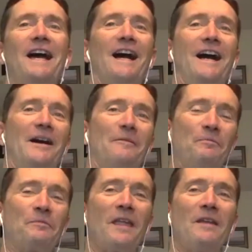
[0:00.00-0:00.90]

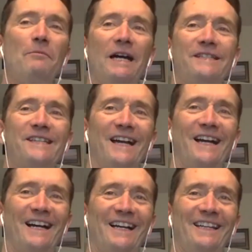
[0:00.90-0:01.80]
but
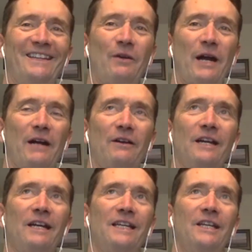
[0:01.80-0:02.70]
where,
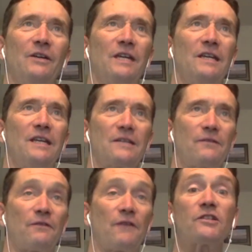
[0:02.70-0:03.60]
you know, he gets
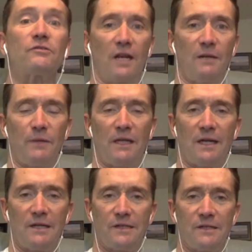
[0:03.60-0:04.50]
frustrated
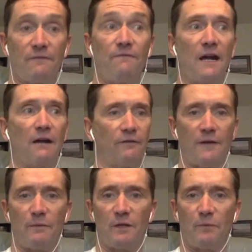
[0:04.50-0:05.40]
because his very
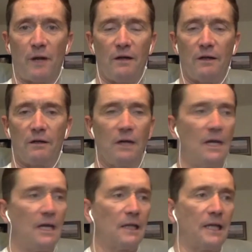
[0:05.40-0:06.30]
feminine partner
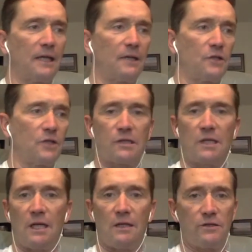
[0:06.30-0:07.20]
like can just
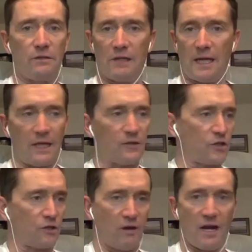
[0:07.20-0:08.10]
get into like
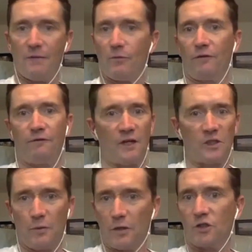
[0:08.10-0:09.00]
Instagram or
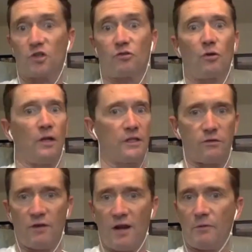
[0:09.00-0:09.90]
Facebook and scroll
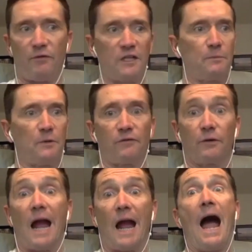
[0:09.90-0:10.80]
Instagram or Facebook
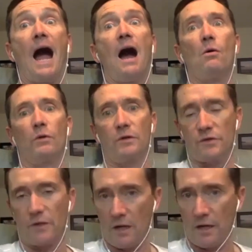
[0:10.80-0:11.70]
for
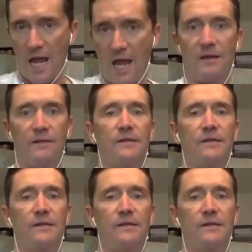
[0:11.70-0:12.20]
hours on end.